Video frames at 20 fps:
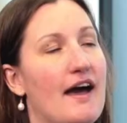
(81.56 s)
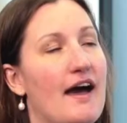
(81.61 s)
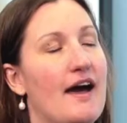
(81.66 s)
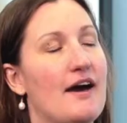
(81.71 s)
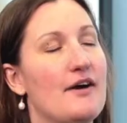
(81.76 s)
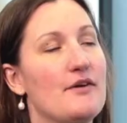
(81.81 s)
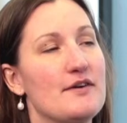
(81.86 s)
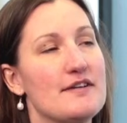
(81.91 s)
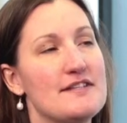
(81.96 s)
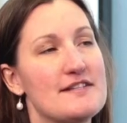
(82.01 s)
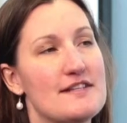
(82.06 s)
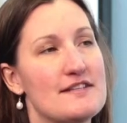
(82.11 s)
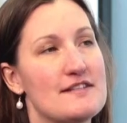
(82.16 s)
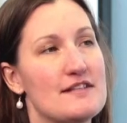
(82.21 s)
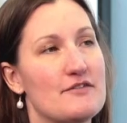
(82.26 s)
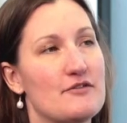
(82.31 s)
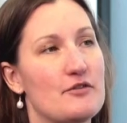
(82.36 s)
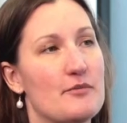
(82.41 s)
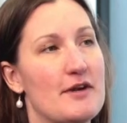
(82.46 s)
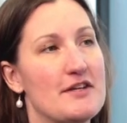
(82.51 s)
How is this
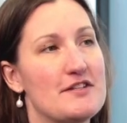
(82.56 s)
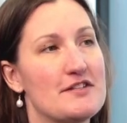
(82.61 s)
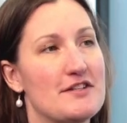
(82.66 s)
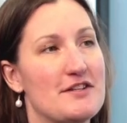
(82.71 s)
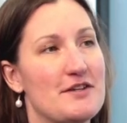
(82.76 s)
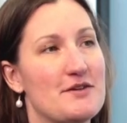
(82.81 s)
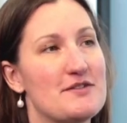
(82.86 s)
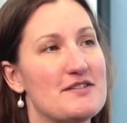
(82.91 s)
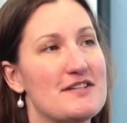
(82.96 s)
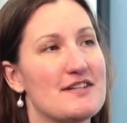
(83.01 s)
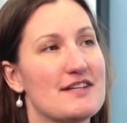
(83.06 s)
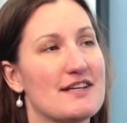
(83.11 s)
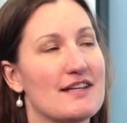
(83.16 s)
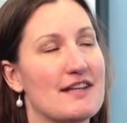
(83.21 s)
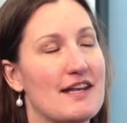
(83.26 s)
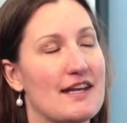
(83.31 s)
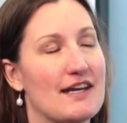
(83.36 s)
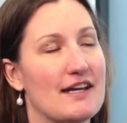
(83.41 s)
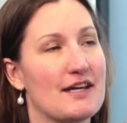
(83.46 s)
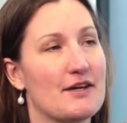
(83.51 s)
information used in the
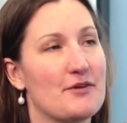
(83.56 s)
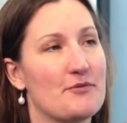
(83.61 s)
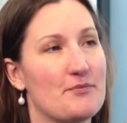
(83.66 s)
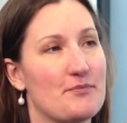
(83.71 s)
clinic?